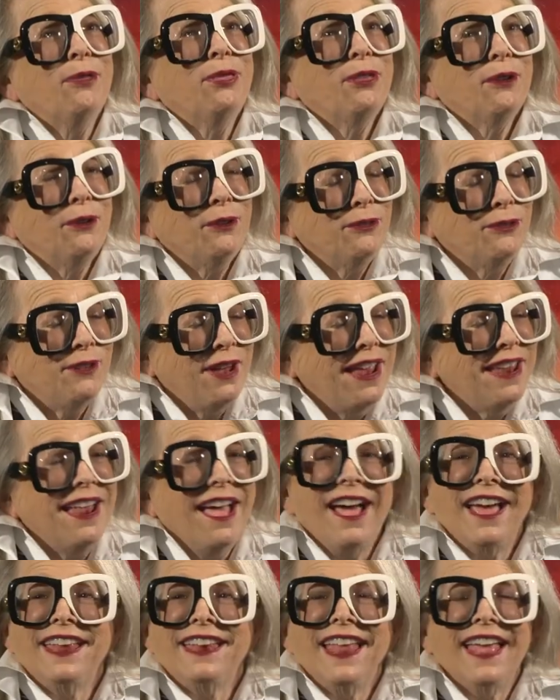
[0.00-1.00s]
Thursday
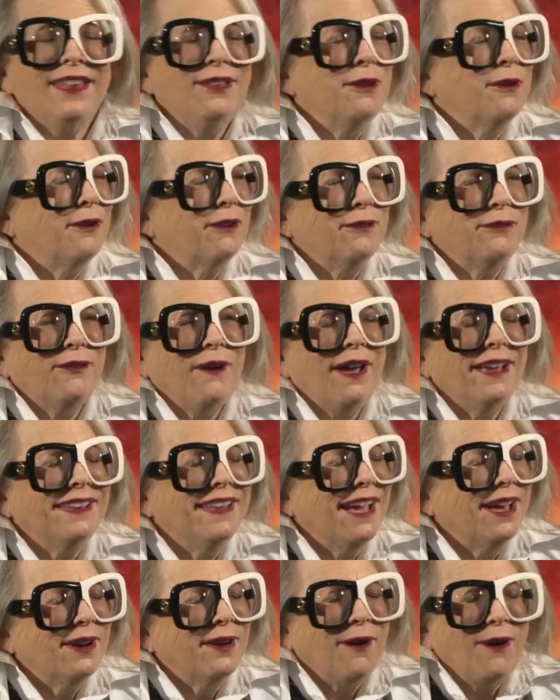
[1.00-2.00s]
night, and you can find
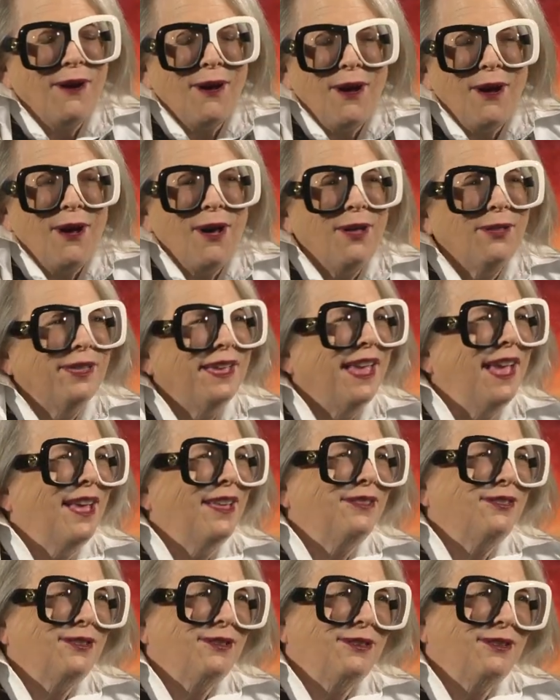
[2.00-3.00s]
out all the
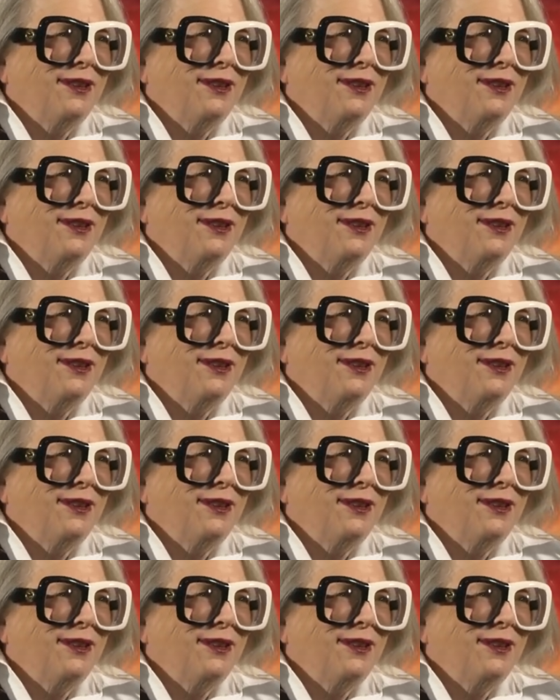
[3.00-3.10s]
answers